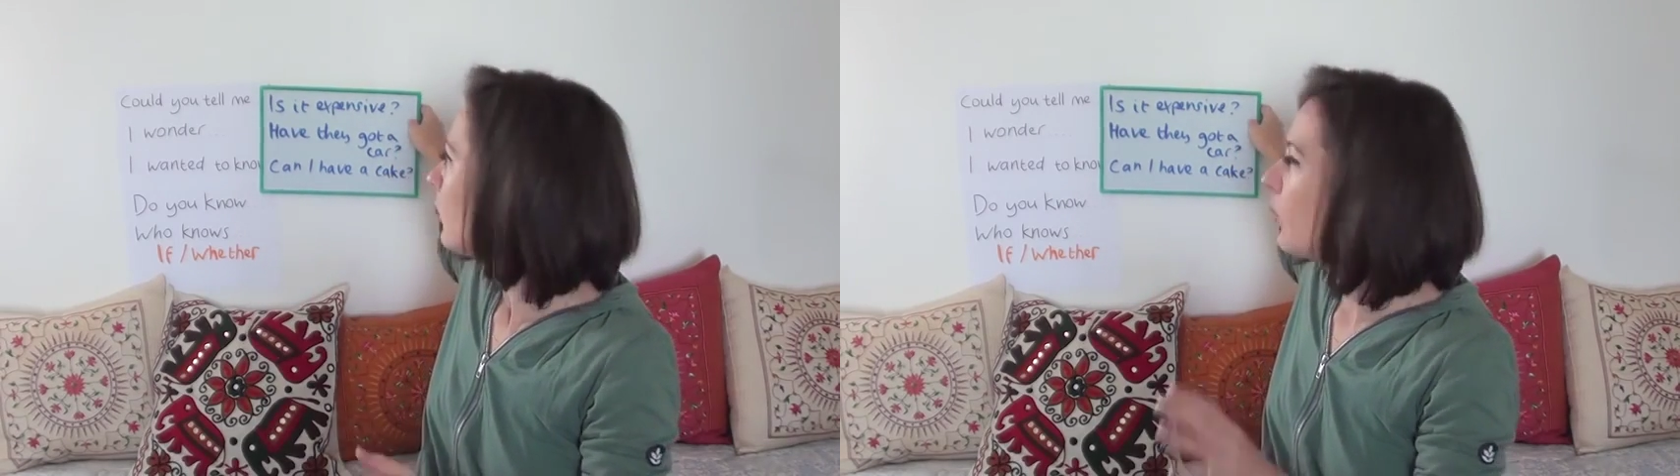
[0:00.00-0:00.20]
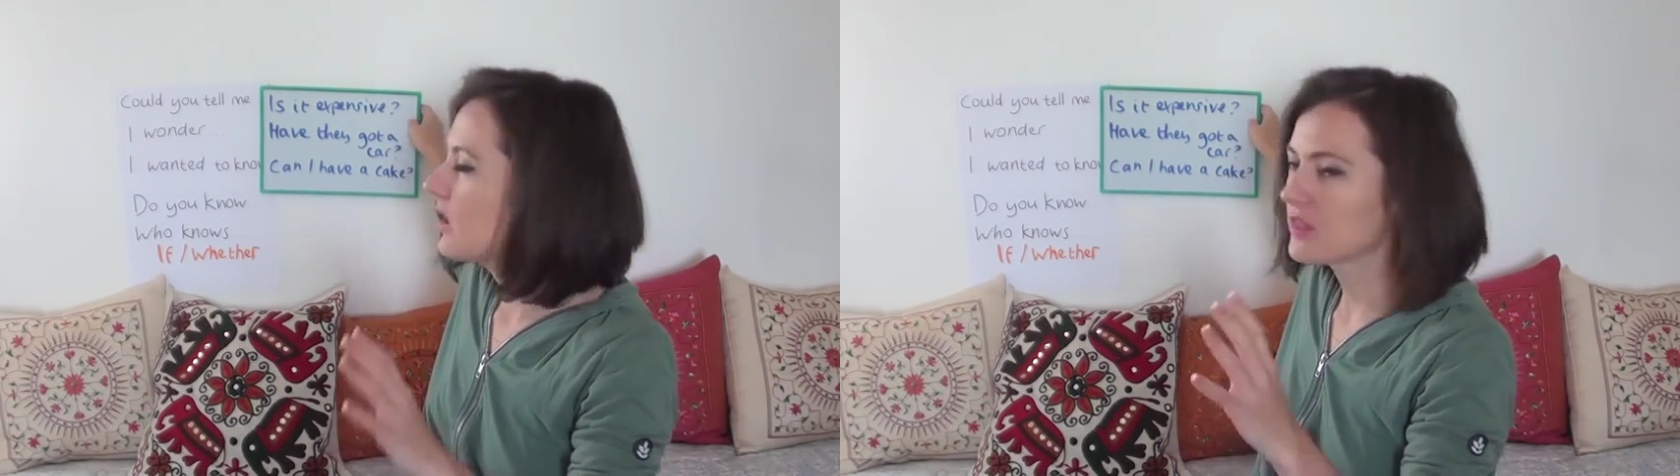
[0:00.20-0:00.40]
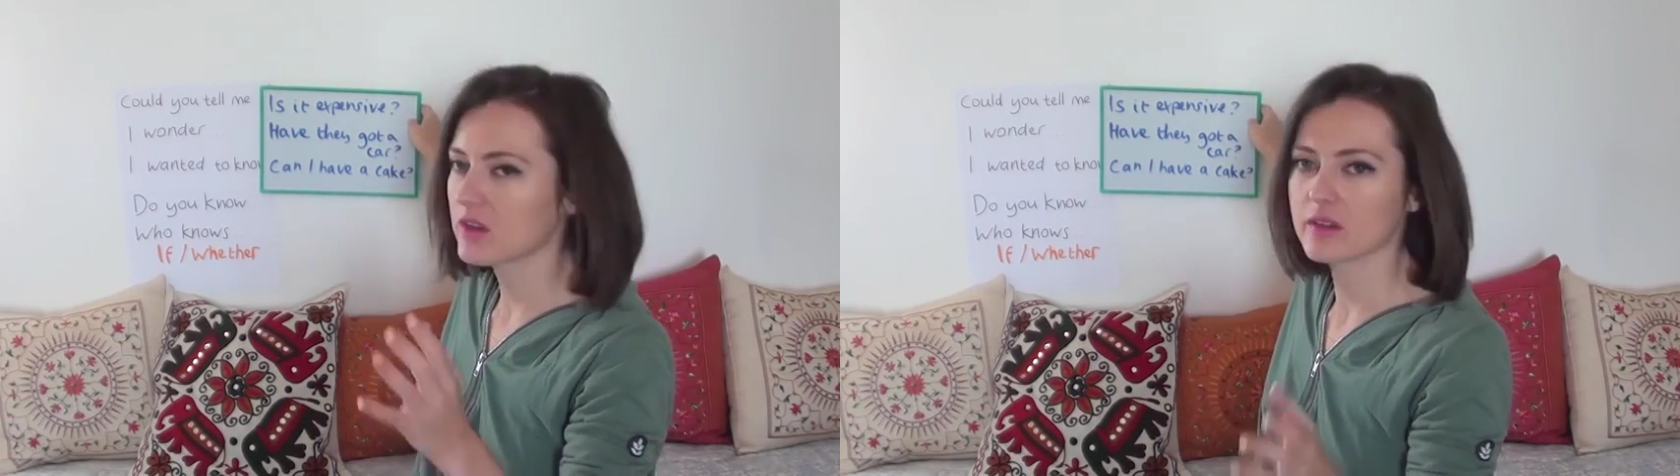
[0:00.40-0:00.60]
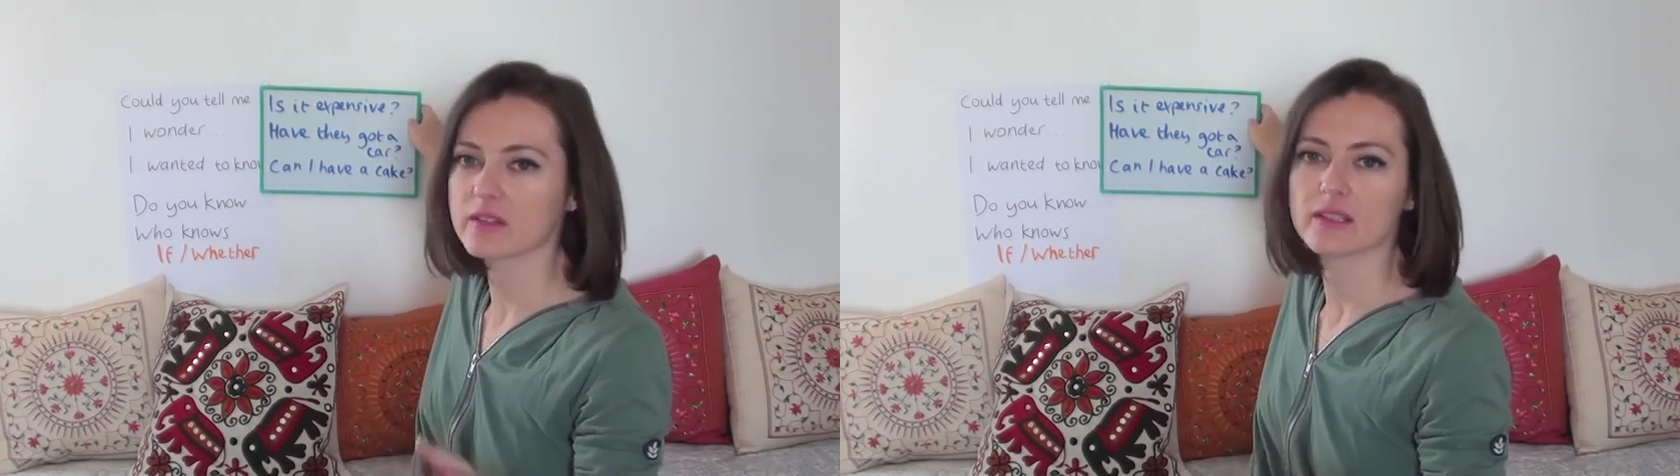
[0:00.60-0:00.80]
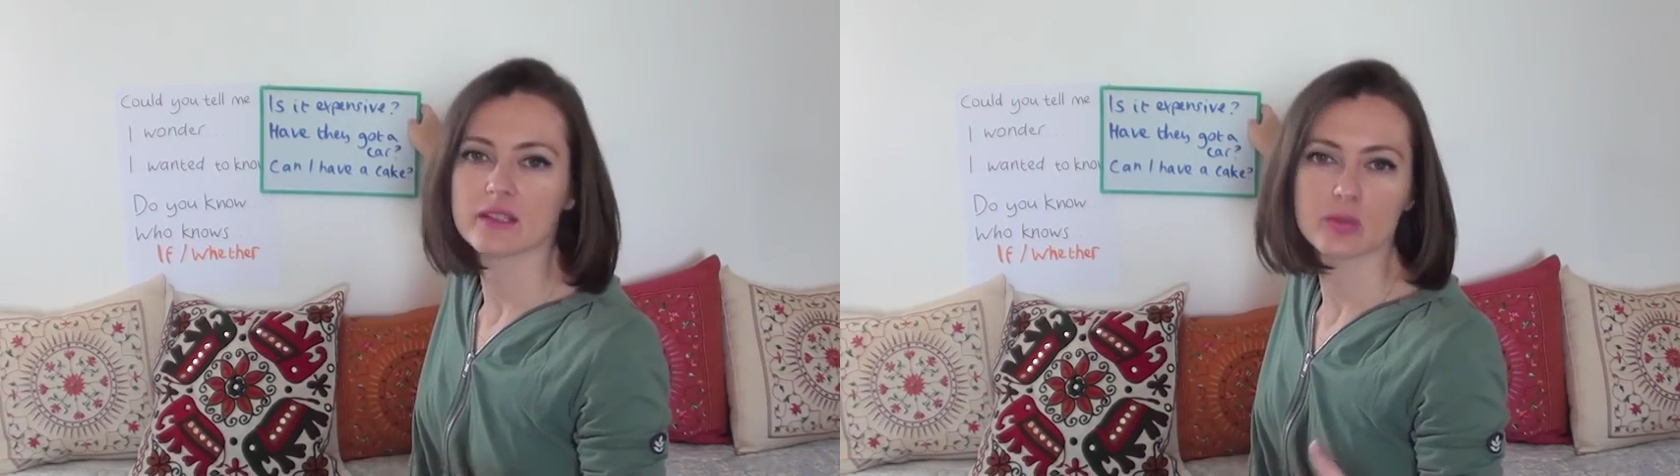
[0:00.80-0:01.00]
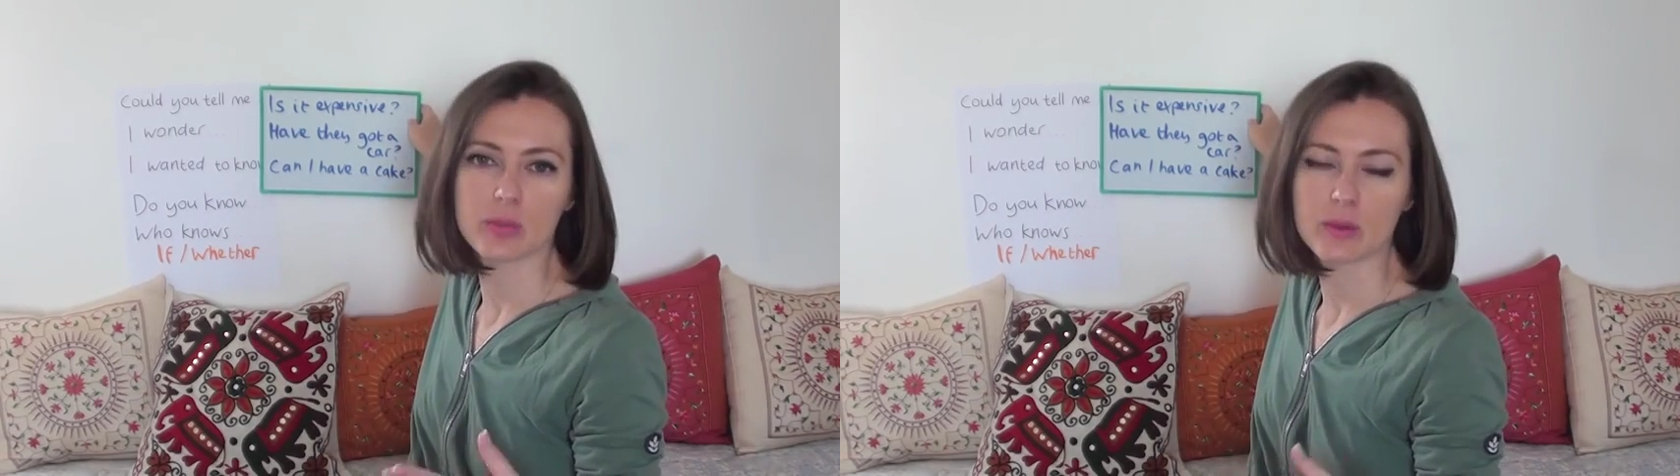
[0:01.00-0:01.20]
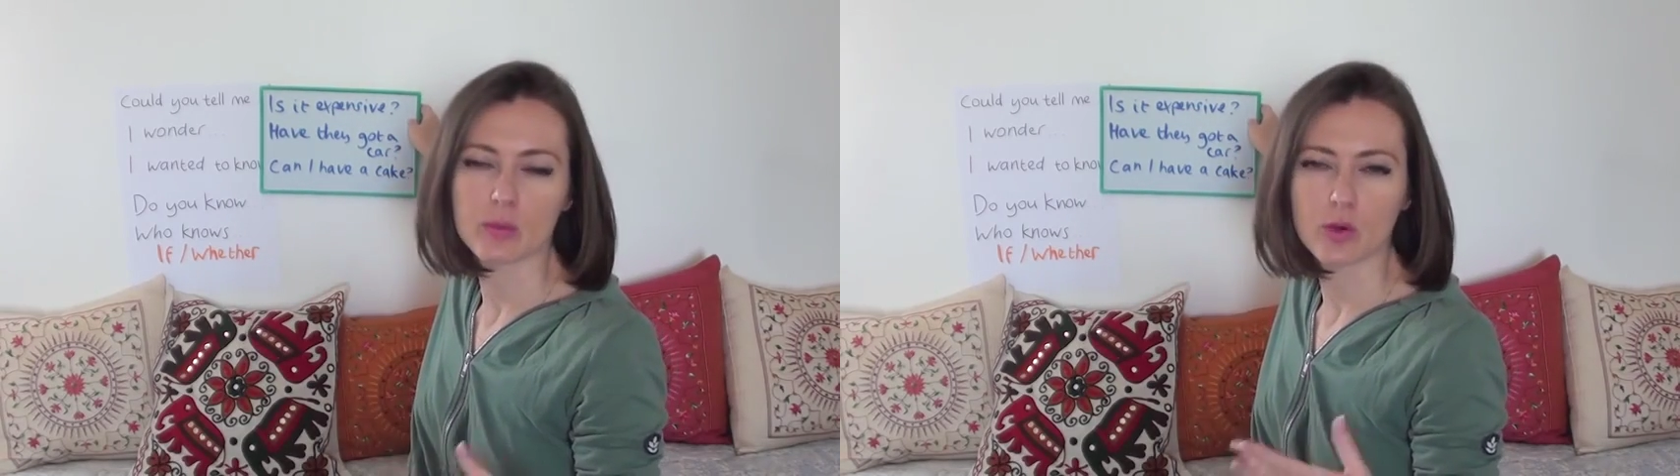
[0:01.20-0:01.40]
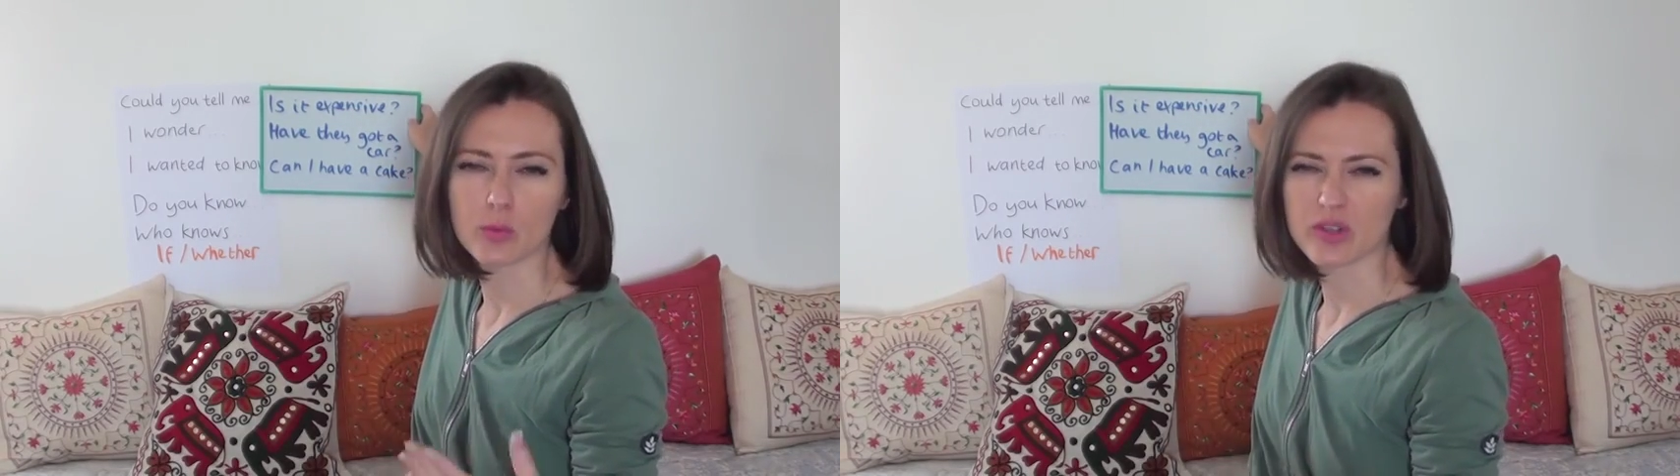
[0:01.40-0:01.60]
Whether is a little bit
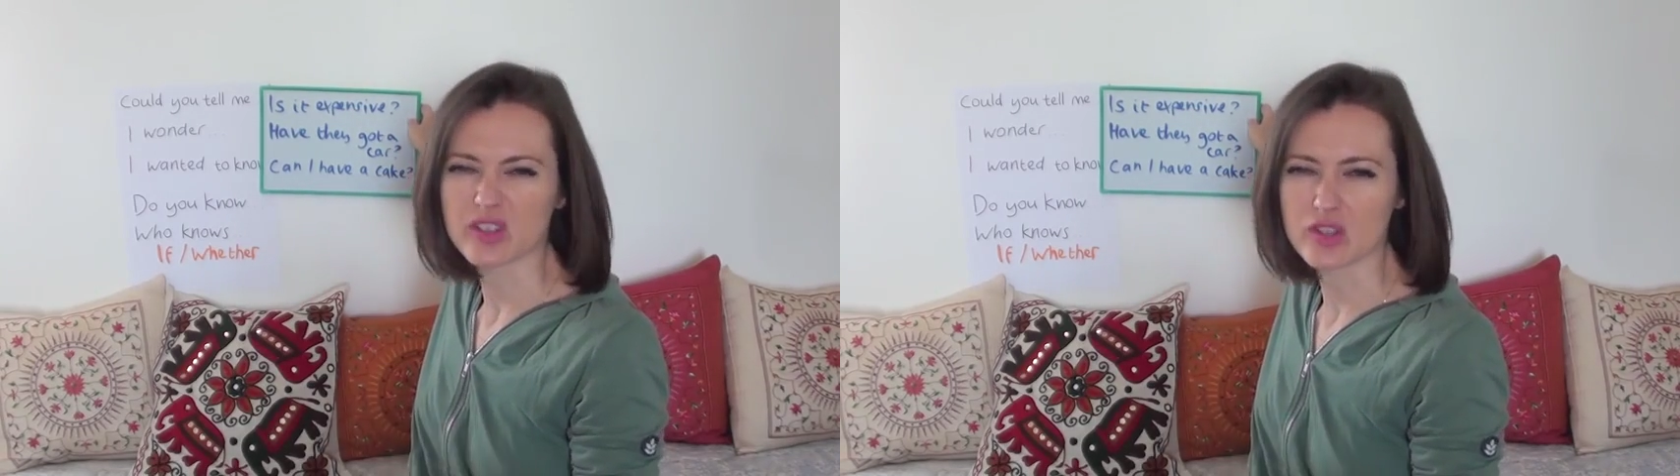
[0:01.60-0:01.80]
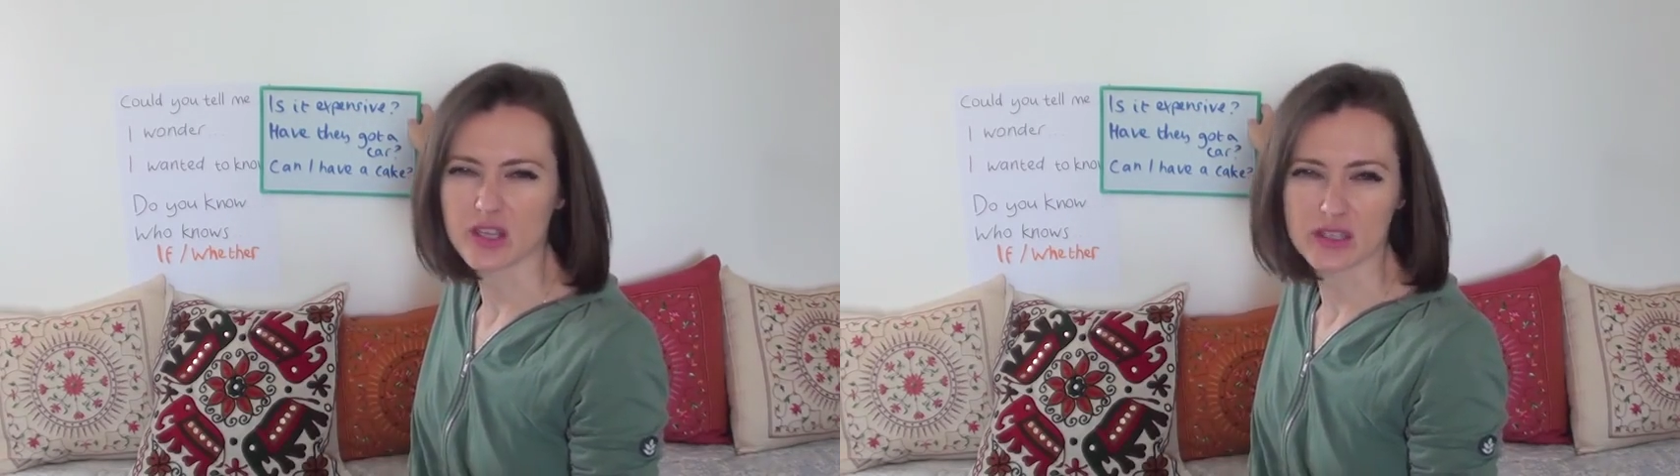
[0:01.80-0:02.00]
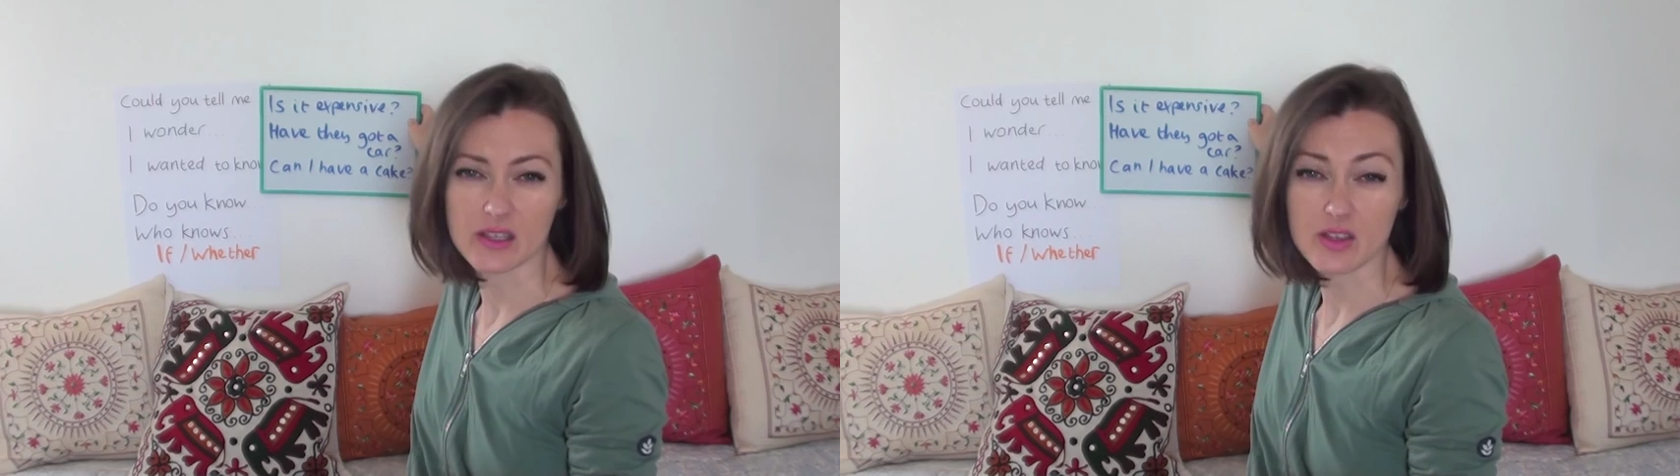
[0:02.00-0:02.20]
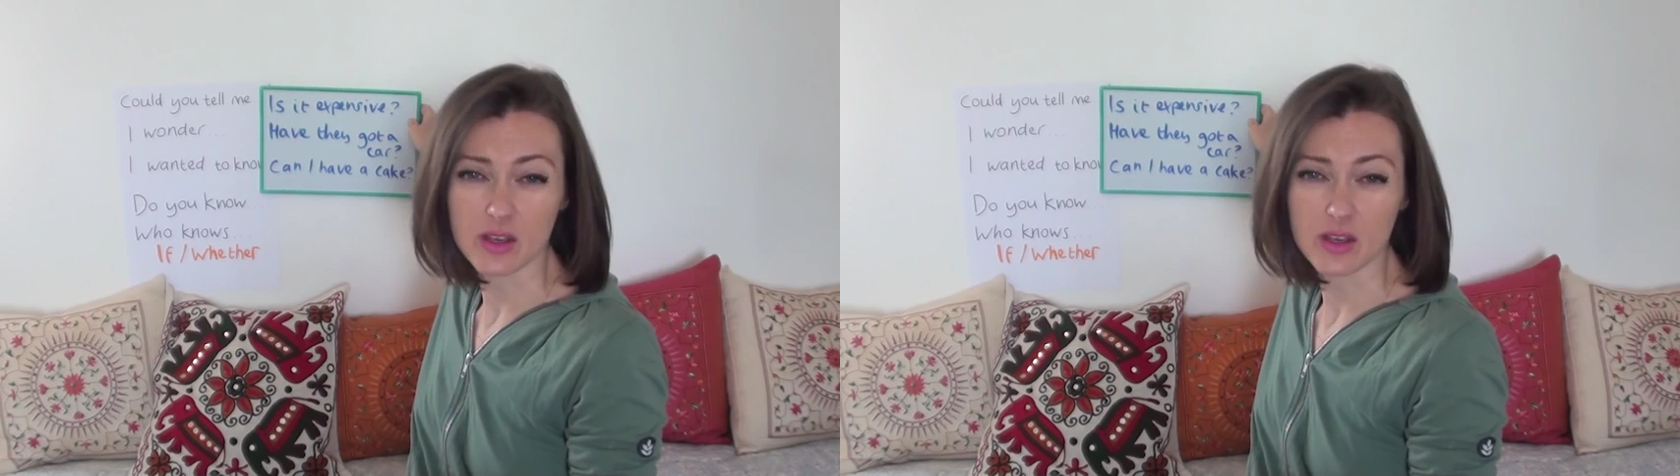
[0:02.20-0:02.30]
more British English,